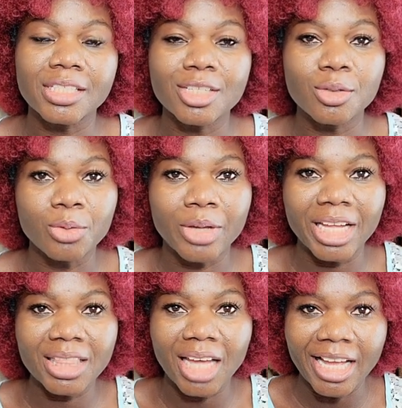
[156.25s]
that you
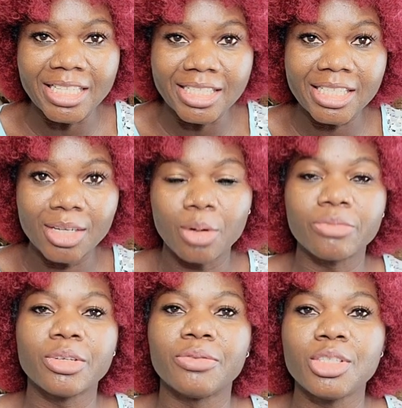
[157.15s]
get the idea of
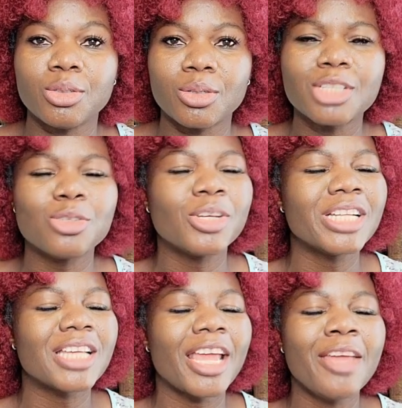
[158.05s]
the video, that you
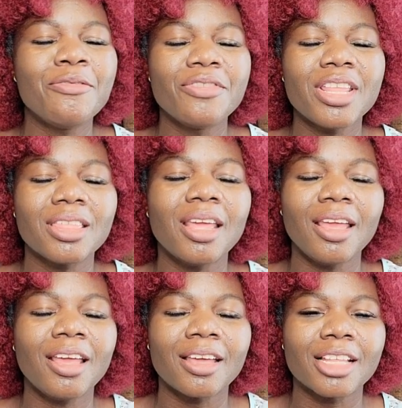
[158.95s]
get
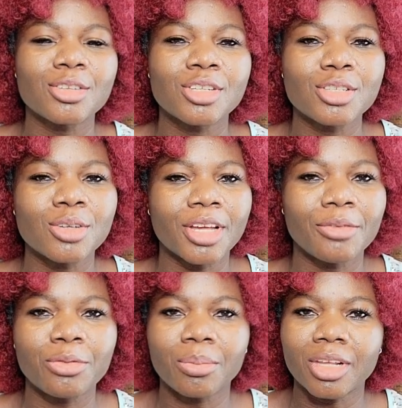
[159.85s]
everything that you need to get
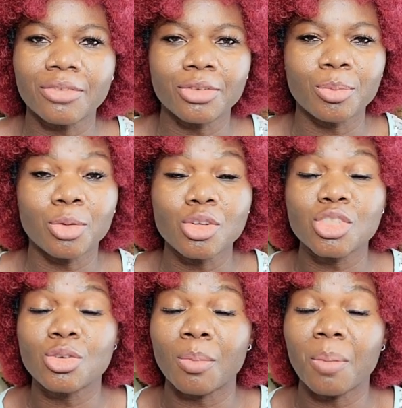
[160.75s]
from that video,
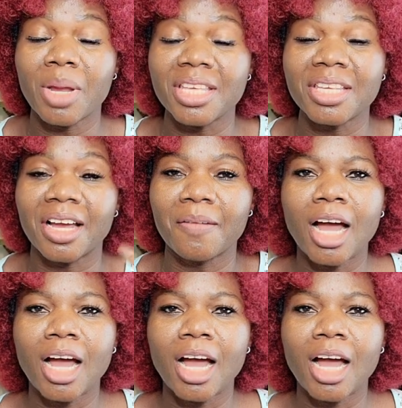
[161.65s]
because your mama here,